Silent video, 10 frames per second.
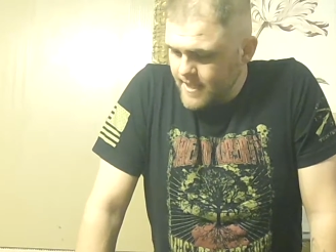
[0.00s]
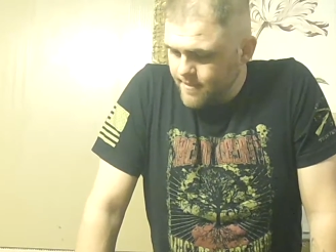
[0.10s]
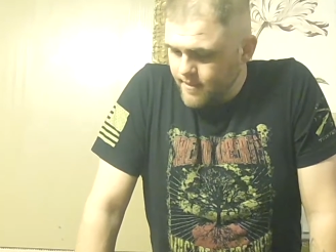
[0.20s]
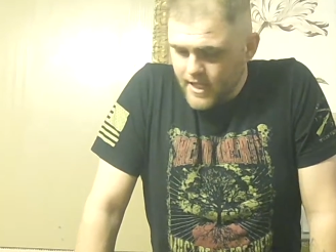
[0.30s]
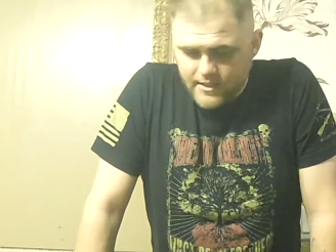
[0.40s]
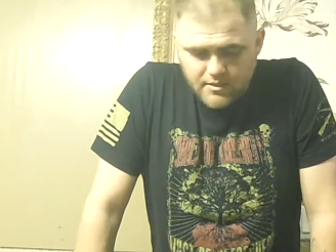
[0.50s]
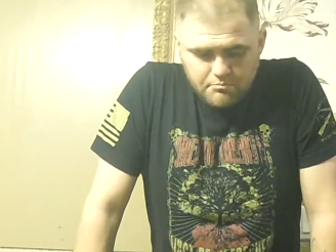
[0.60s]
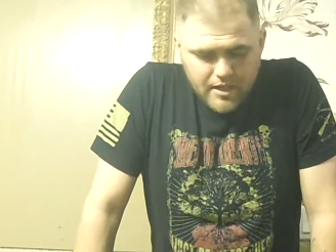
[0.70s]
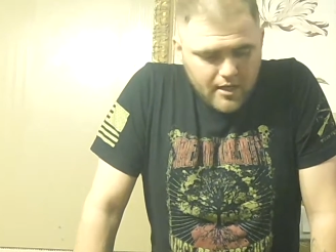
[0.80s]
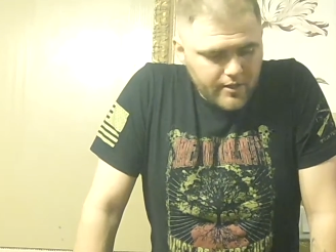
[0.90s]
And that's
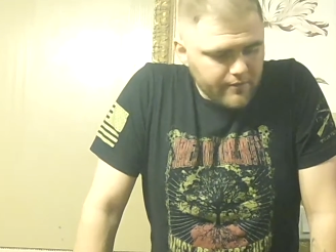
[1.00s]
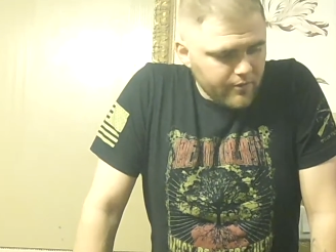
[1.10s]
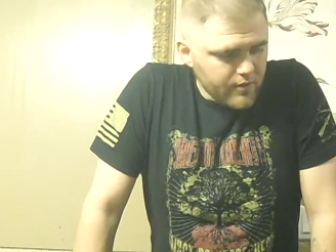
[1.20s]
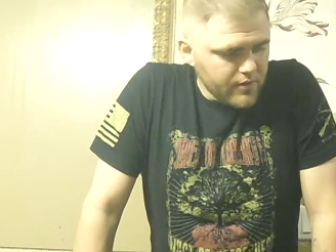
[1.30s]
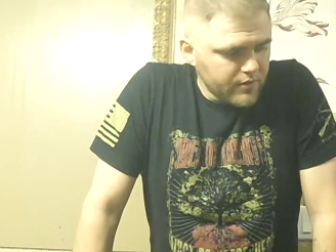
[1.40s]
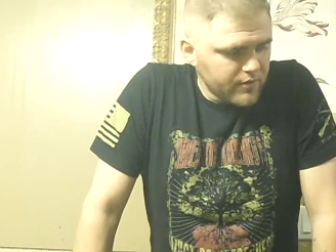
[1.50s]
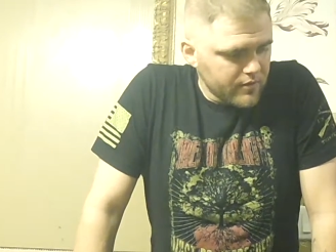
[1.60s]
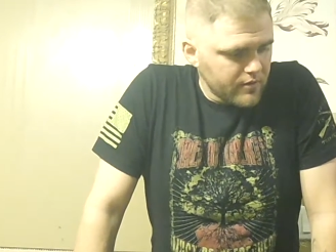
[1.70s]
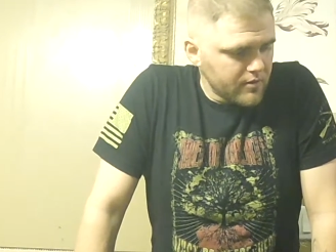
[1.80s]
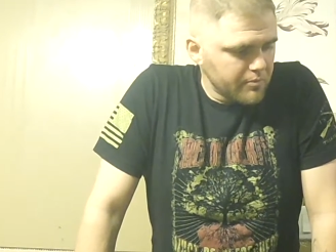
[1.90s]
about it for
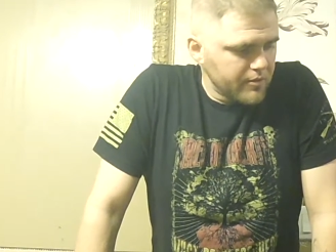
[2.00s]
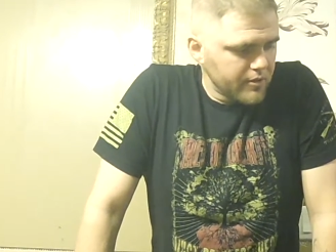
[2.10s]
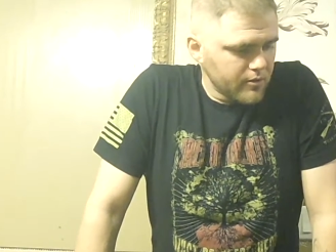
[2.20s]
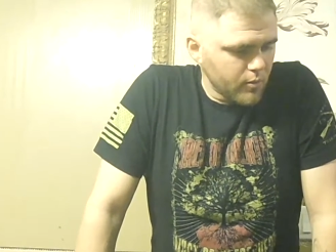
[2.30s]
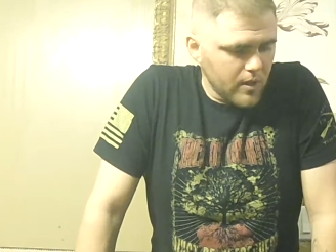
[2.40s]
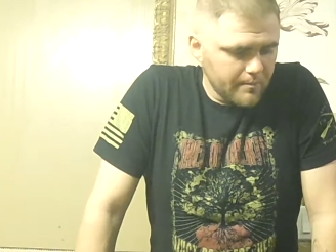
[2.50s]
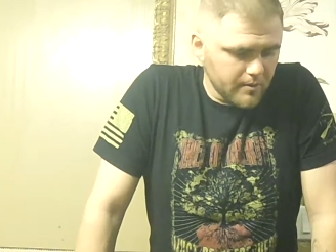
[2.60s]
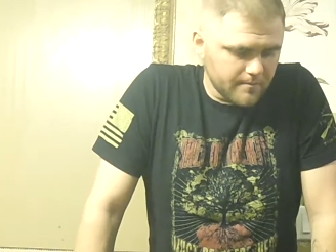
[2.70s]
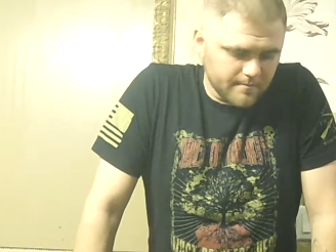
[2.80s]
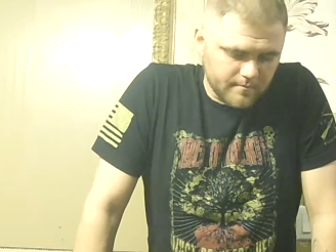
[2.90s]
this particular
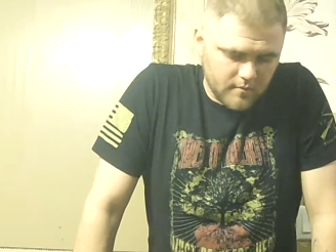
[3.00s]
weapon.